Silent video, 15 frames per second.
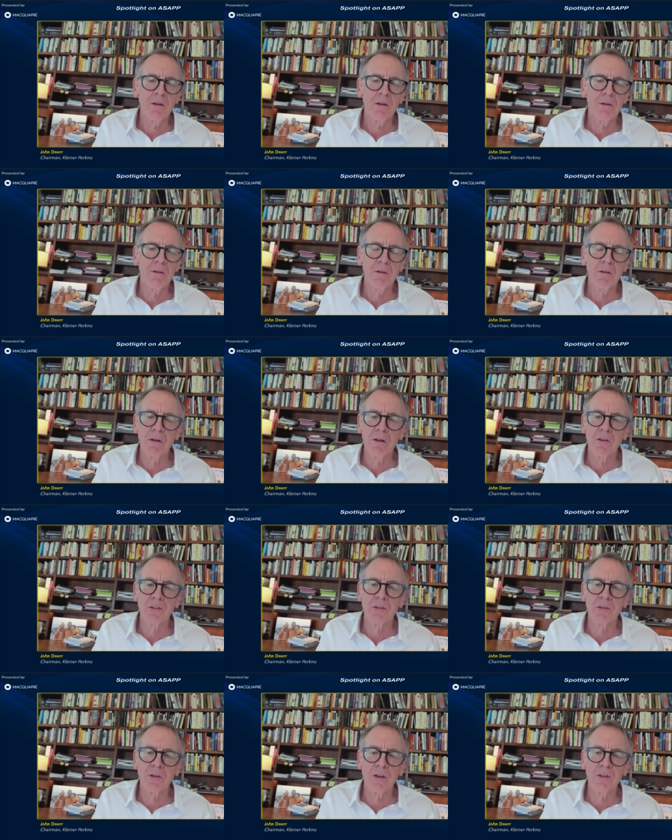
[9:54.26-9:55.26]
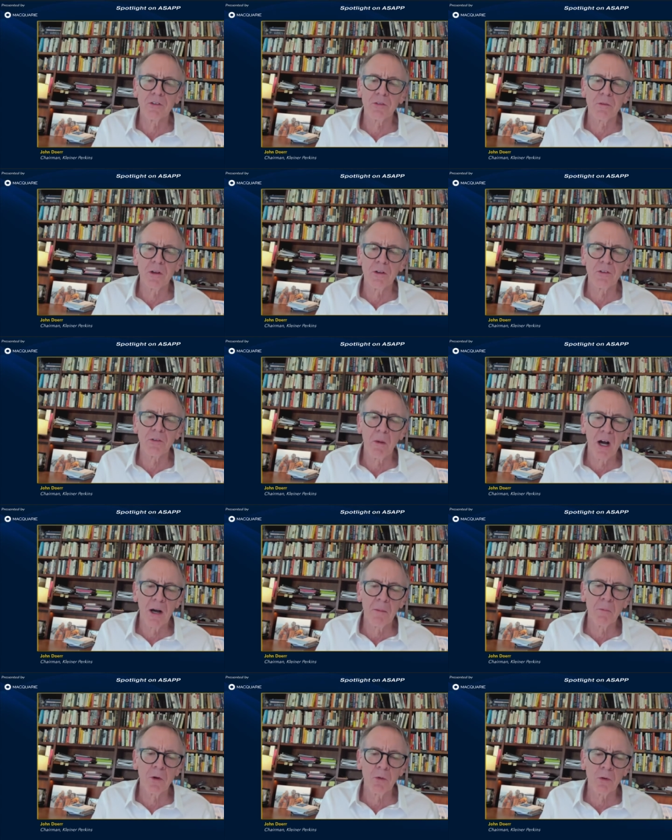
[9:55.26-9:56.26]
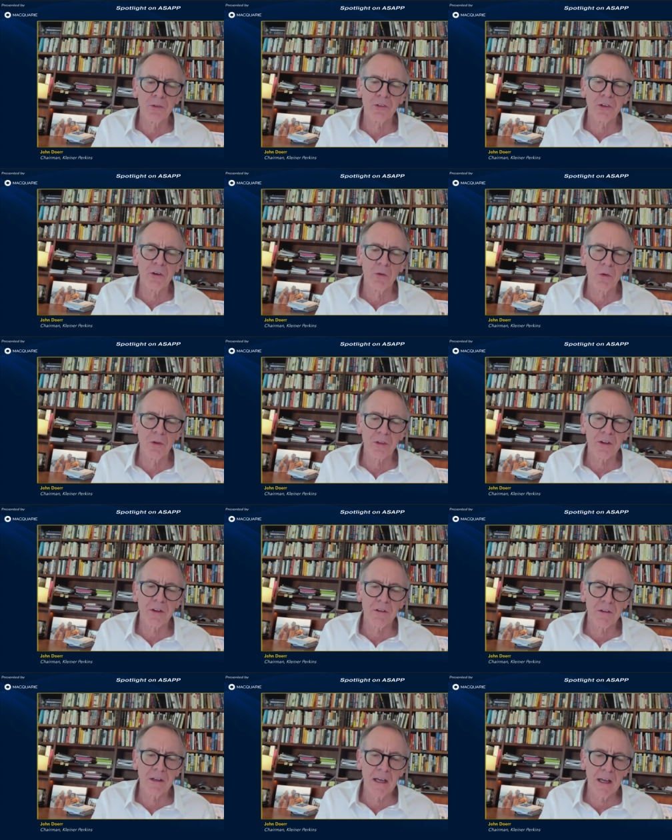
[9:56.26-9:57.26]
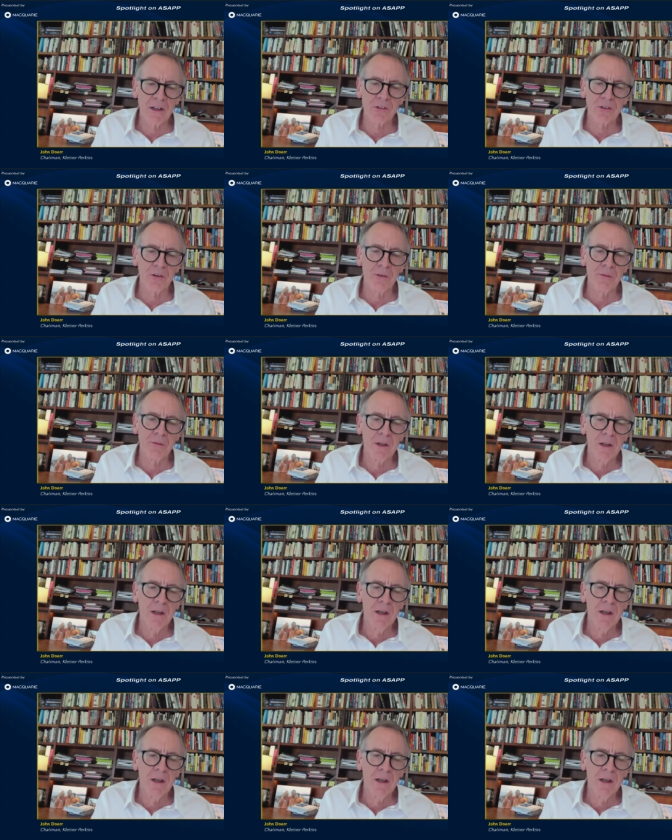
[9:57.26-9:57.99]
his mom who was ill with cancer